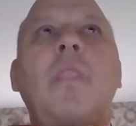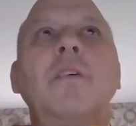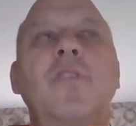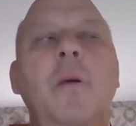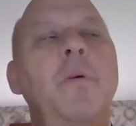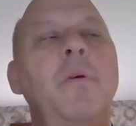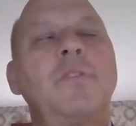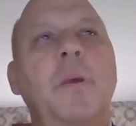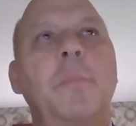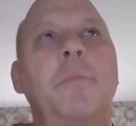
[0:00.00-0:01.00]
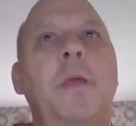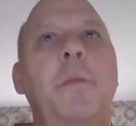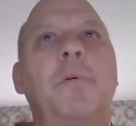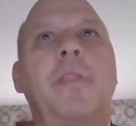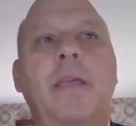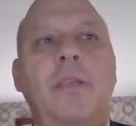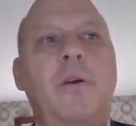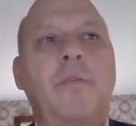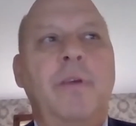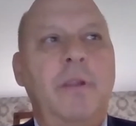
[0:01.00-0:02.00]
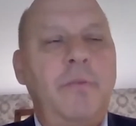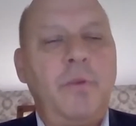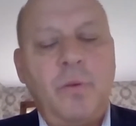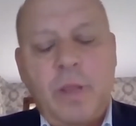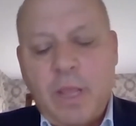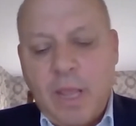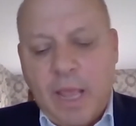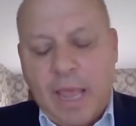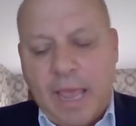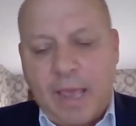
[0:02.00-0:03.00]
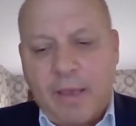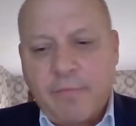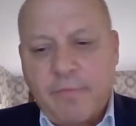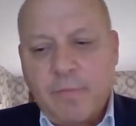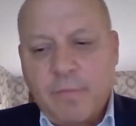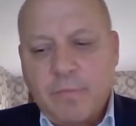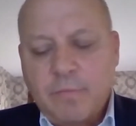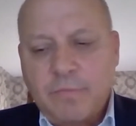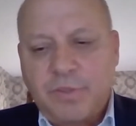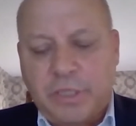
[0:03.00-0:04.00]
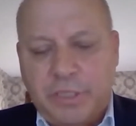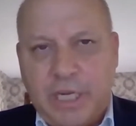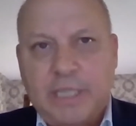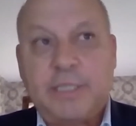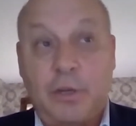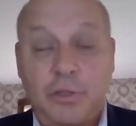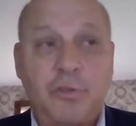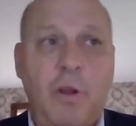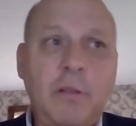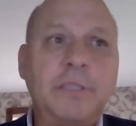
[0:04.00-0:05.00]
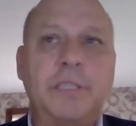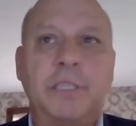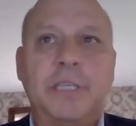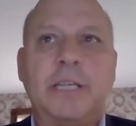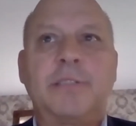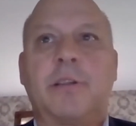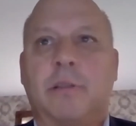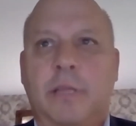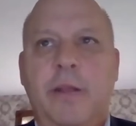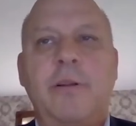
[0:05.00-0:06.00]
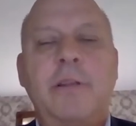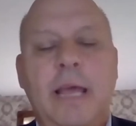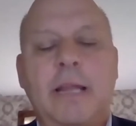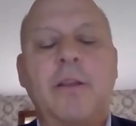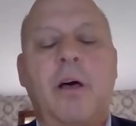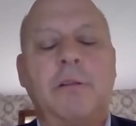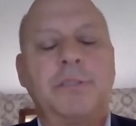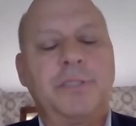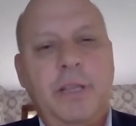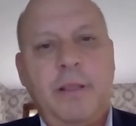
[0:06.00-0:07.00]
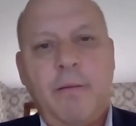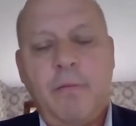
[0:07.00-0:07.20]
some of the people that you have interviewed have suggested or strongly suggested a layered technology